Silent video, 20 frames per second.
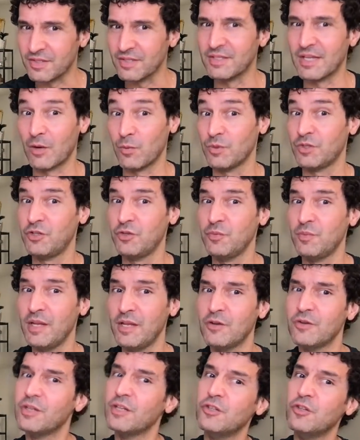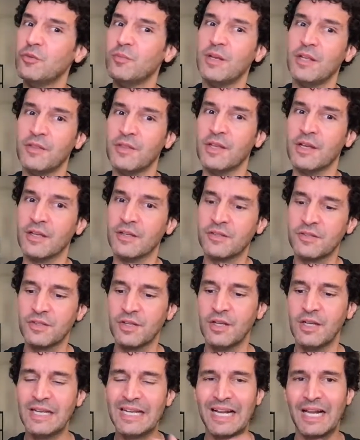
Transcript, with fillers: Is that what you mean? Or did you mean this?